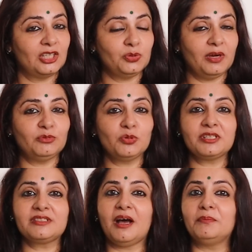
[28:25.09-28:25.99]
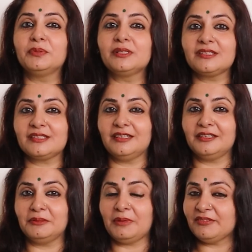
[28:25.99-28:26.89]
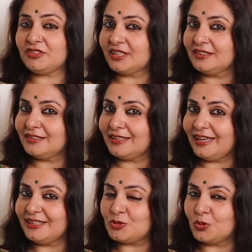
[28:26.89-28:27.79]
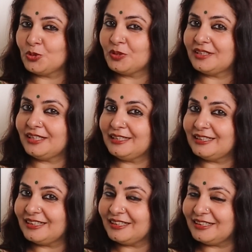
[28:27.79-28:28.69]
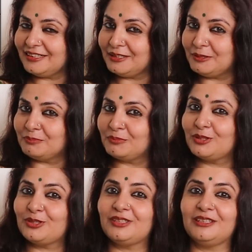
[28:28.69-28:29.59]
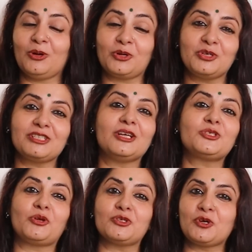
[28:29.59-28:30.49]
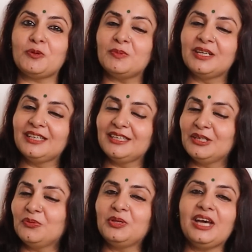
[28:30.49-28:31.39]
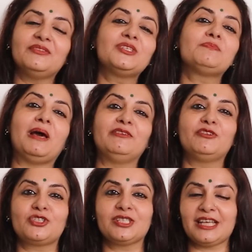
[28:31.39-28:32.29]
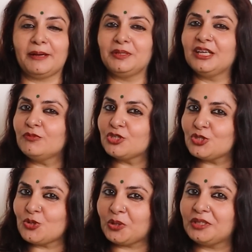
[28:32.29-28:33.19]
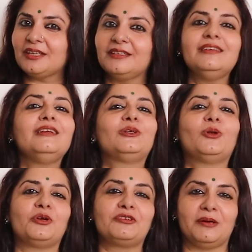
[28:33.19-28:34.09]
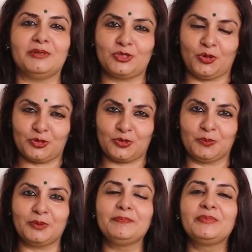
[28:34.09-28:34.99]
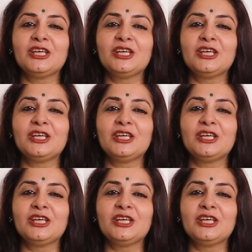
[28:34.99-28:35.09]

You have those examples. Uh, I've taken and told you that in uh, Lord Krishna's horoscope, we have this maleficence happening, which is not there in Lord Rama's horoscope.